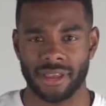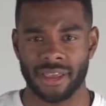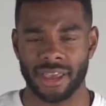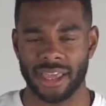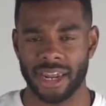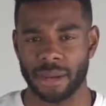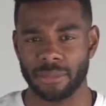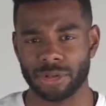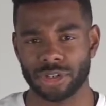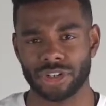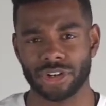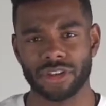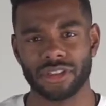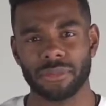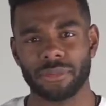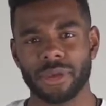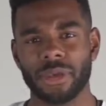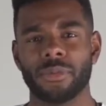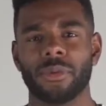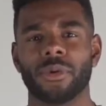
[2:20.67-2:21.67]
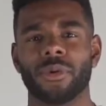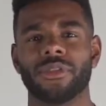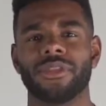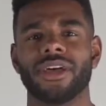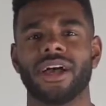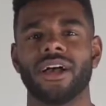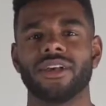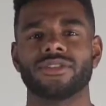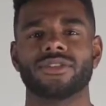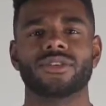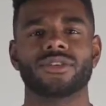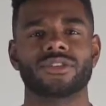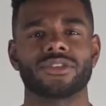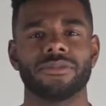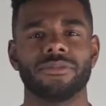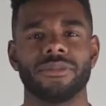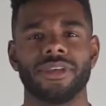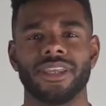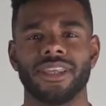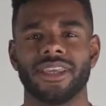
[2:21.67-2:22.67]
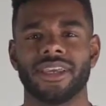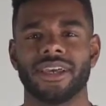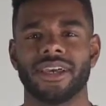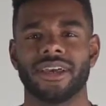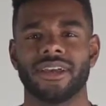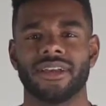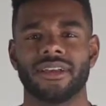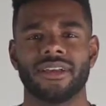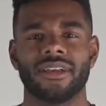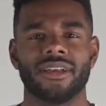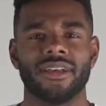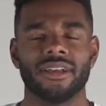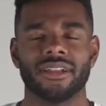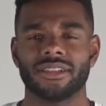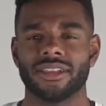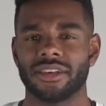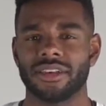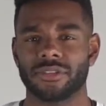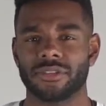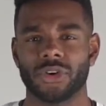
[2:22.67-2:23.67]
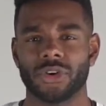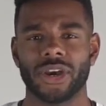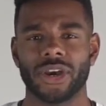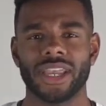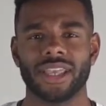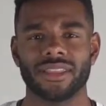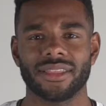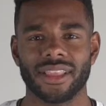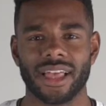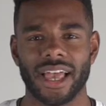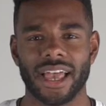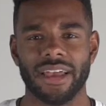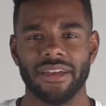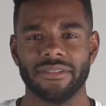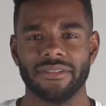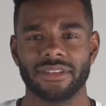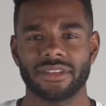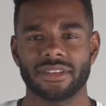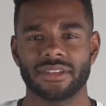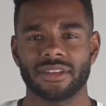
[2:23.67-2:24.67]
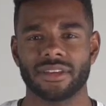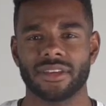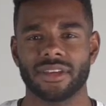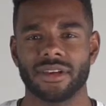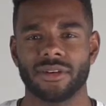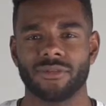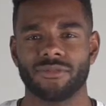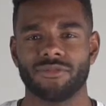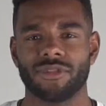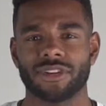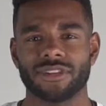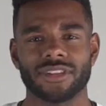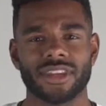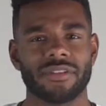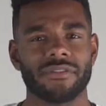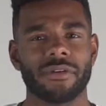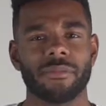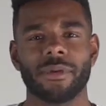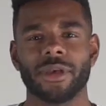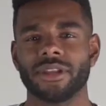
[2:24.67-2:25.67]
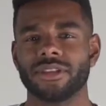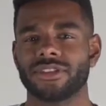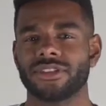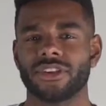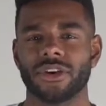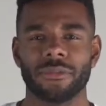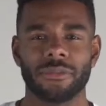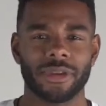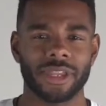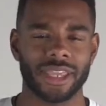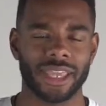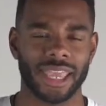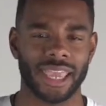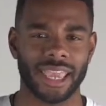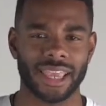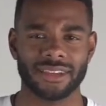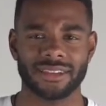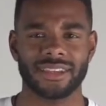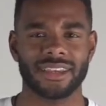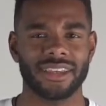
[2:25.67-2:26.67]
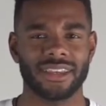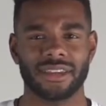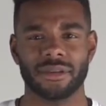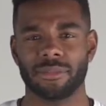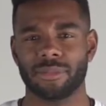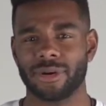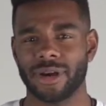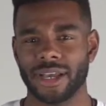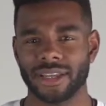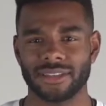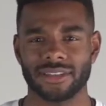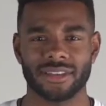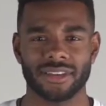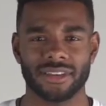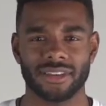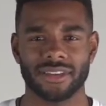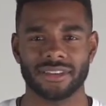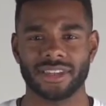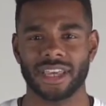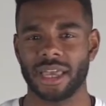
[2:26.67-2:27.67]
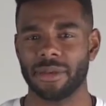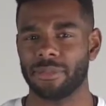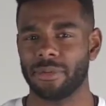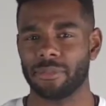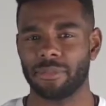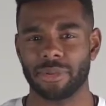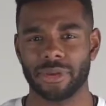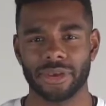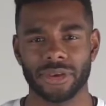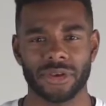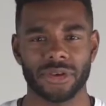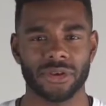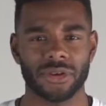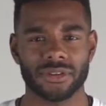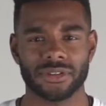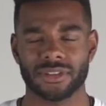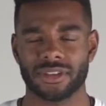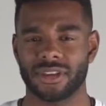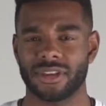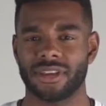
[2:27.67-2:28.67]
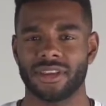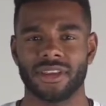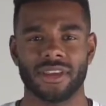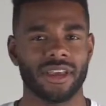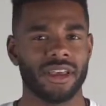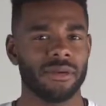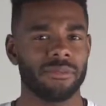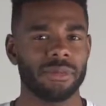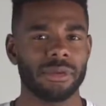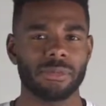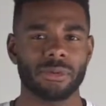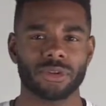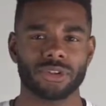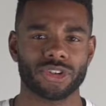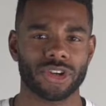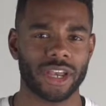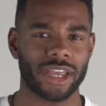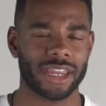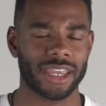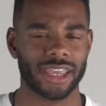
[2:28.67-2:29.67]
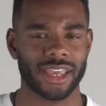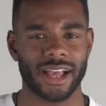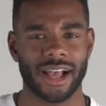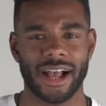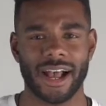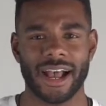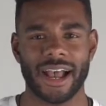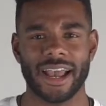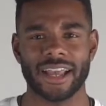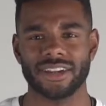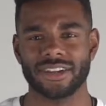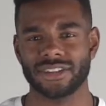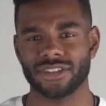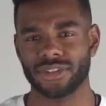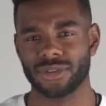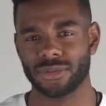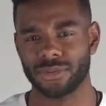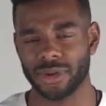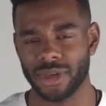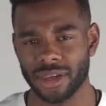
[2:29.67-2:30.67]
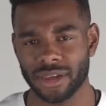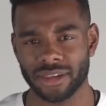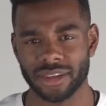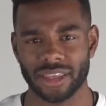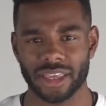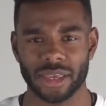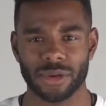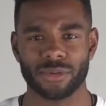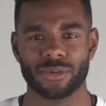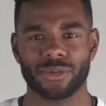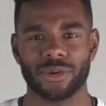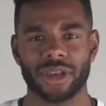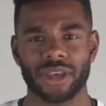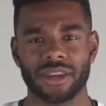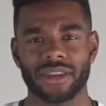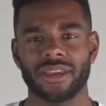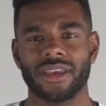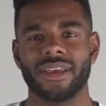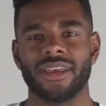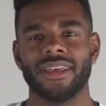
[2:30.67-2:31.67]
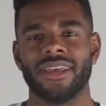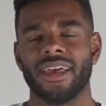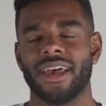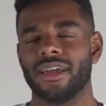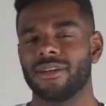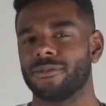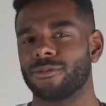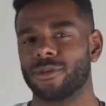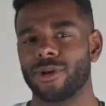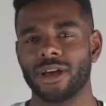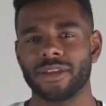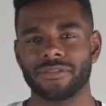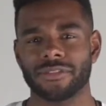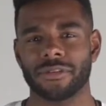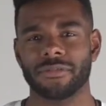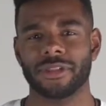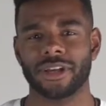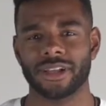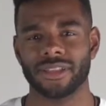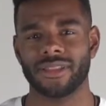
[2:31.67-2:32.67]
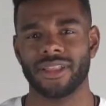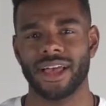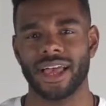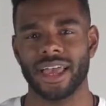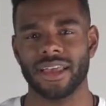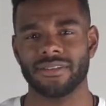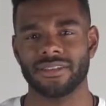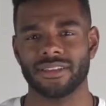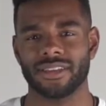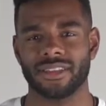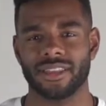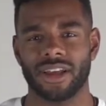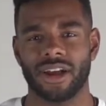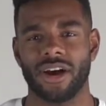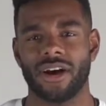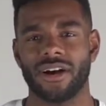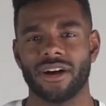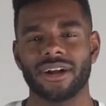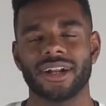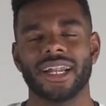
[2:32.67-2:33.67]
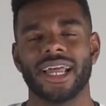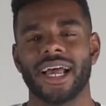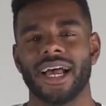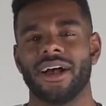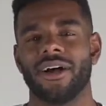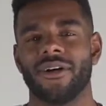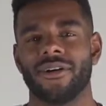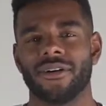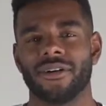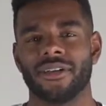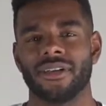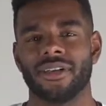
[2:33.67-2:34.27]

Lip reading: And I'm sure the people without social media live great lives. There's never been so many antidepressant type of pills and people trying to get high just to get rid and run from their lives than they are now.